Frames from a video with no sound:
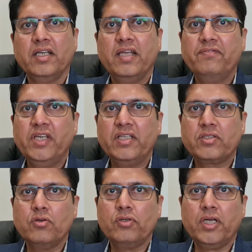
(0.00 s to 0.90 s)
If there is
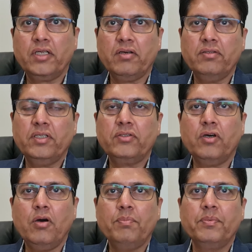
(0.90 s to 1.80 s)
no data on the
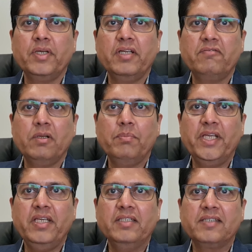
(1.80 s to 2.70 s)
top, it will
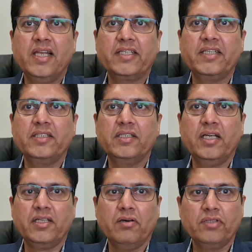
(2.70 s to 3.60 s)
be selecting the
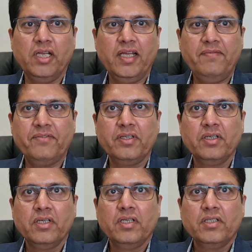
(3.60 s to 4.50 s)
data on the left.
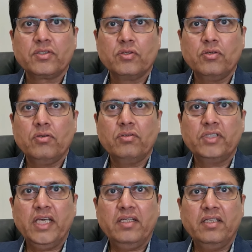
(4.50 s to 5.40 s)
So
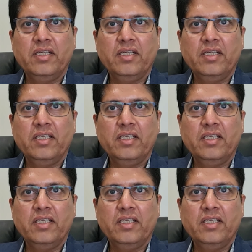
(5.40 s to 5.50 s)
then,